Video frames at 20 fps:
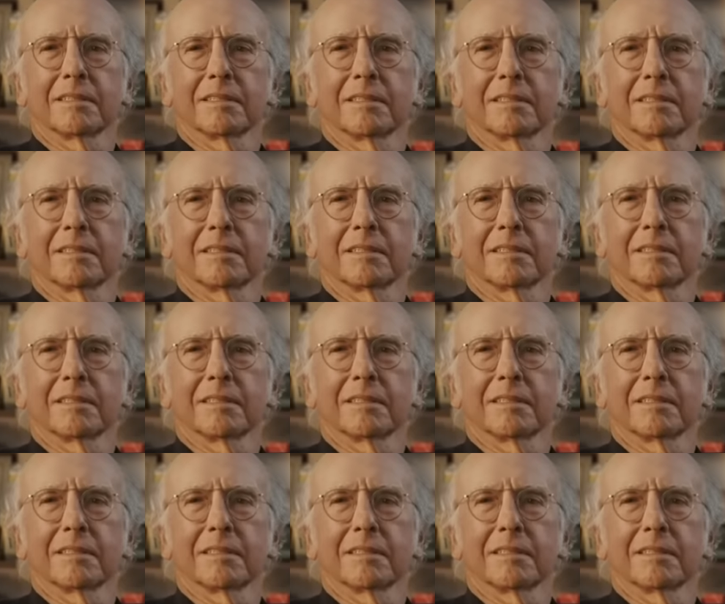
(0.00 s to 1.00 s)

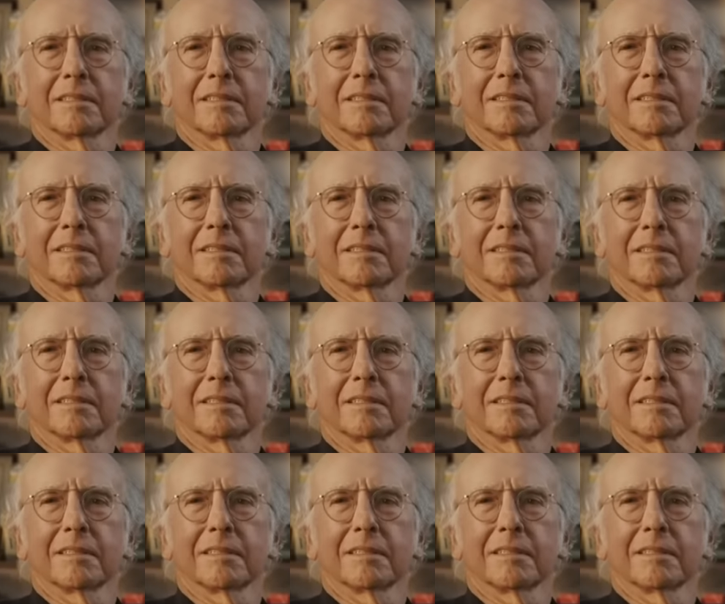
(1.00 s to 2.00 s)

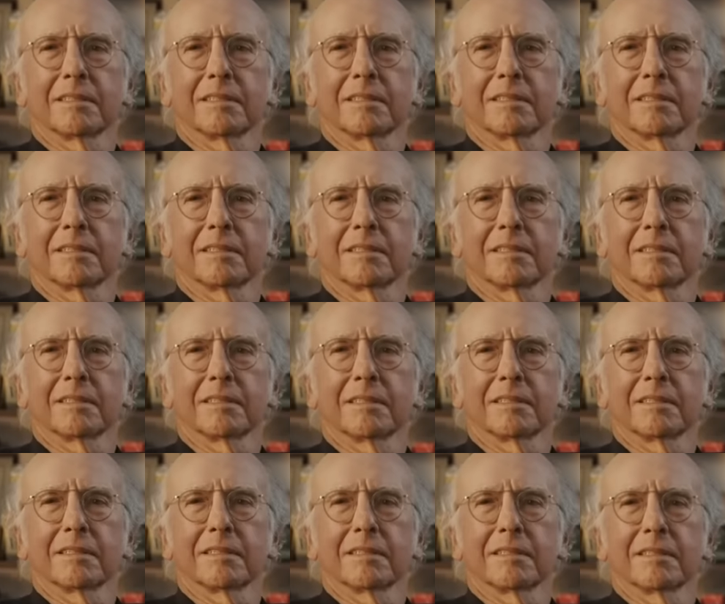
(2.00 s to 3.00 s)

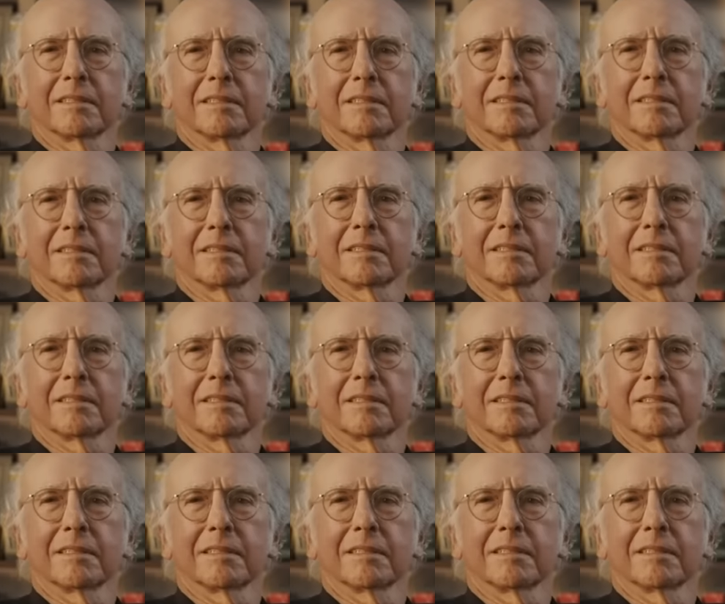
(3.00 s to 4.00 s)

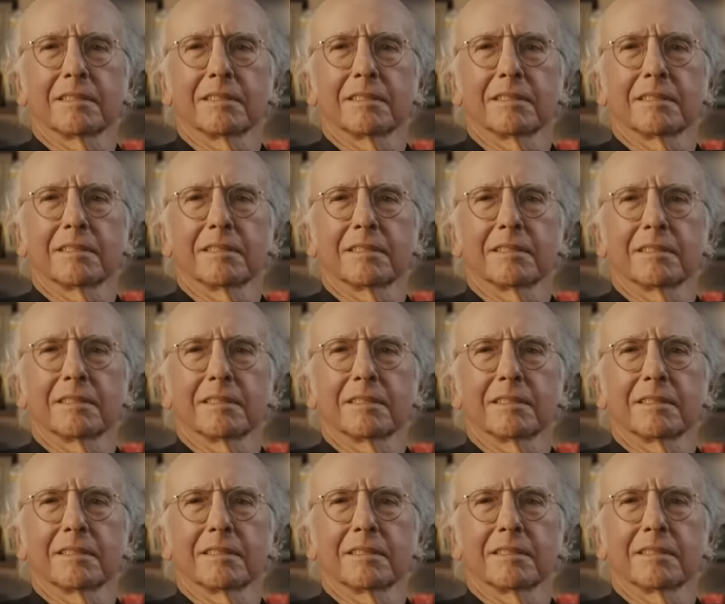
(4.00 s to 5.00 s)

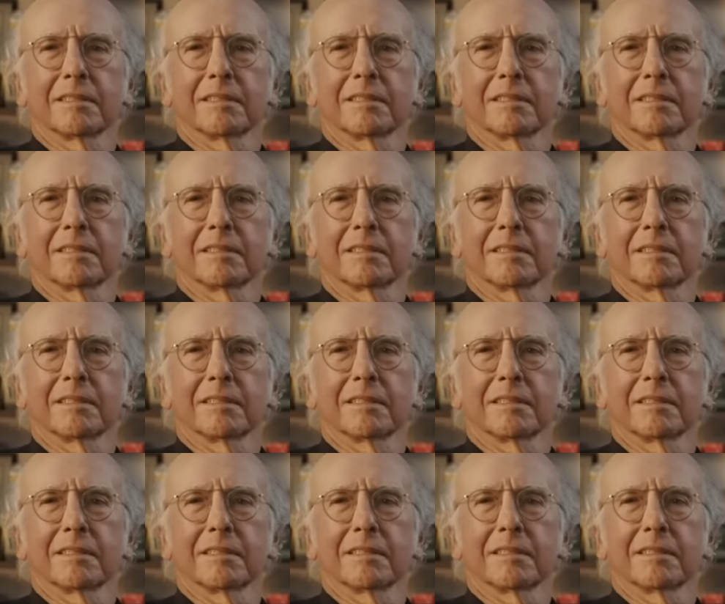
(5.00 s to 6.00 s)

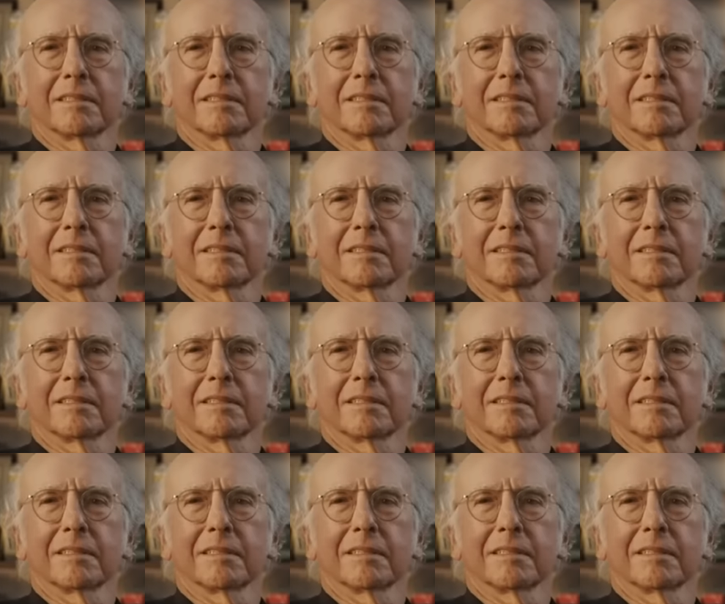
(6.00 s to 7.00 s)

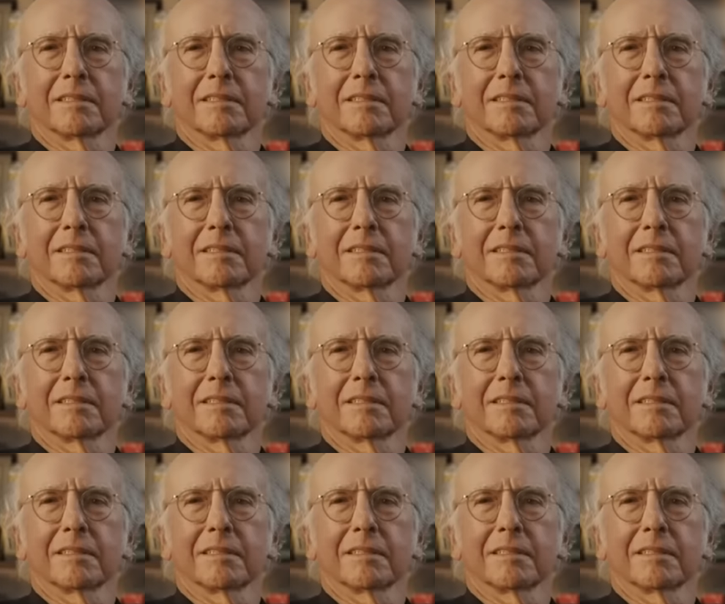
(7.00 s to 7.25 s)
This person isn't speaking.